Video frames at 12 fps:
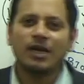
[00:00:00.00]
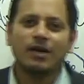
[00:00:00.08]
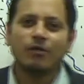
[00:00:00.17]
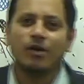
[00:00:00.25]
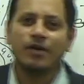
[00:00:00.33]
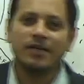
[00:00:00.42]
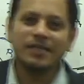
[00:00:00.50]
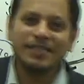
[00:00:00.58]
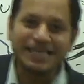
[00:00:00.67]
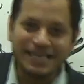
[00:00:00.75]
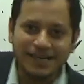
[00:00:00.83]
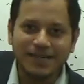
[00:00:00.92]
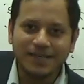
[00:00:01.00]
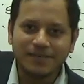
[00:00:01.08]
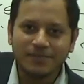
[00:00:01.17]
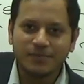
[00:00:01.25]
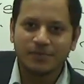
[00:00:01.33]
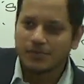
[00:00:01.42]
ka water is Kinley.
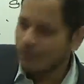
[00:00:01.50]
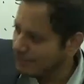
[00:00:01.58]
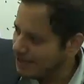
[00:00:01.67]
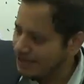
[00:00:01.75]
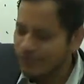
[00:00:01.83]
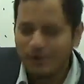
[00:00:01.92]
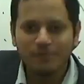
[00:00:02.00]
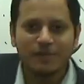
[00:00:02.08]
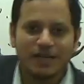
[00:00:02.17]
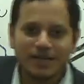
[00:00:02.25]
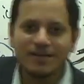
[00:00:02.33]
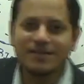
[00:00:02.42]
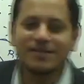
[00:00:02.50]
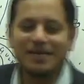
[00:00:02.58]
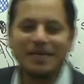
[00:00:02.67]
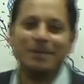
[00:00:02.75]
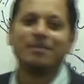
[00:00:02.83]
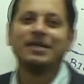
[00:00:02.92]
From where does the
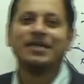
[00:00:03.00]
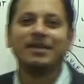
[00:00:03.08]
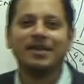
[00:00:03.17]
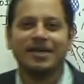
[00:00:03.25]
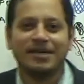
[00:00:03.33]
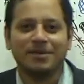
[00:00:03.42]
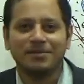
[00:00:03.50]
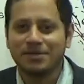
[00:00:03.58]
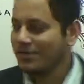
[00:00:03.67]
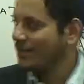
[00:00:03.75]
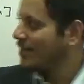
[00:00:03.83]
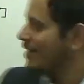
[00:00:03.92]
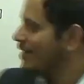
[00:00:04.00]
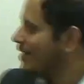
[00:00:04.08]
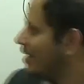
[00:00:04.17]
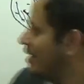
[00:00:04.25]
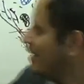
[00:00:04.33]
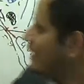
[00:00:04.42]
name Kinley comes?
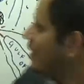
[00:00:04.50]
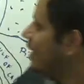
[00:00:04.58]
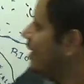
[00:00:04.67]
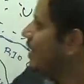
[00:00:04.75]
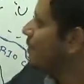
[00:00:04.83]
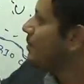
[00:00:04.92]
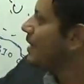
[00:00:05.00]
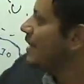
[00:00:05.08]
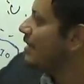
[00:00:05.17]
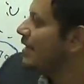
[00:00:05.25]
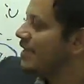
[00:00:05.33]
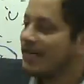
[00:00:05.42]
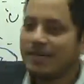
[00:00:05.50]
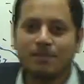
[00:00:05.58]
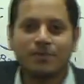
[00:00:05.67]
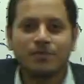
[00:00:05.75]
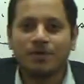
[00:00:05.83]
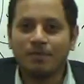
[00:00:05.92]
The name Kinley
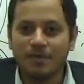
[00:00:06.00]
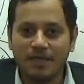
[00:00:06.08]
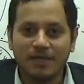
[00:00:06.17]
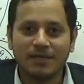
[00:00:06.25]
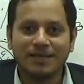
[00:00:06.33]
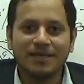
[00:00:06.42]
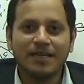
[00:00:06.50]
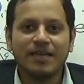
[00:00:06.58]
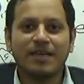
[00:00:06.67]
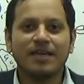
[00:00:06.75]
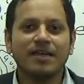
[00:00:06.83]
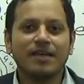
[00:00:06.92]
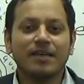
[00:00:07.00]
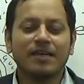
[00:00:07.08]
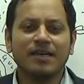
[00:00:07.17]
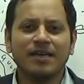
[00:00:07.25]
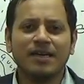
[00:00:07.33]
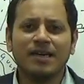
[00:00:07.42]
comes from here.
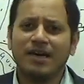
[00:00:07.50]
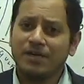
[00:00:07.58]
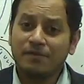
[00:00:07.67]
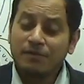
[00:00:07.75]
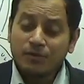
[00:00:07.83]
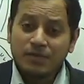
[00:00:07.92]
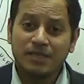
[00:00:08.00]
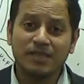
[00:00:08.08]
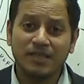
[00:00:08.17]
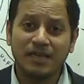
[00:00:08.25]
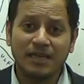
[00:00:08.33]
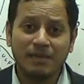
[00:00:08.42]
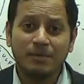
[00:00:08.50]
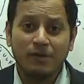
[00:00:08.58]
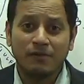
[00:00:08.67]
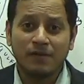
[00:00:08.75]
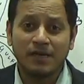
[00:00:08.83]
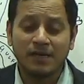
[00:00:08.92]
Kinley ka, if you see the label
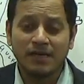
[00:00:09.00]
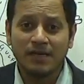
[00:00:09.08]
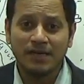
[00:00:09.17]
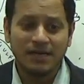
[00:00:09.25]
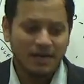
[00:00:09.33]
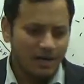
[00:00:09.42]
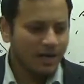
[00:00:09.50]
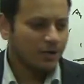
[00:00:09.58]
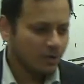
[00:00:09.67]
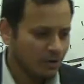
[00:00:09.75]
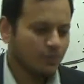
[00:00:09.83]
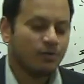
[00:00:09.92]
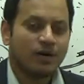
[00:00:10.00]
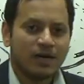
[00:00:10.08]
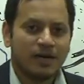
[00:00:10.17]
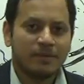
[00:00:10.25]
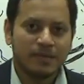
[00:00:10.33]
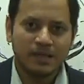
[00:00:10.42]
of Kinley, I don't know what
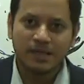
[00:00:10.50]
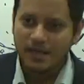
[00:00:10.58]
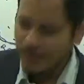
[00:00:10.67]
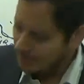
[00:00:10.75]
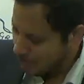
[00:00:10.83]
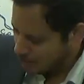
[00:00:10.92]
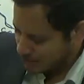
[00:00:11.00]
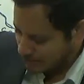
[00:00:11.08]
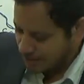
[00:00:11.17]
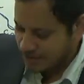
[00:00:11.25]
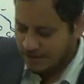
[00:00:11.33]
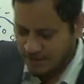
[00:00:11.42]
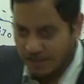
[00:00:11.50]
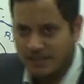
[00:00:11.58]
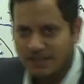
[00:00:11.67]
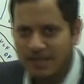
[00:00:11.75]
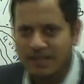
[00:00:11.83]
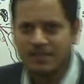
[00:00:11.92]
label there, because the industrial
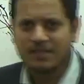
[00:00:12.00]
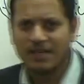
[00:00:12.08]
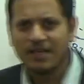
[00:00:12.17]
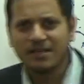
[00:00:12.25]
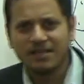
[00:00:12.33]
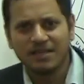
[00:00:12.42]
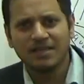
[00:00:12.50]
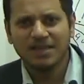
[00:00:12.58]
designs and the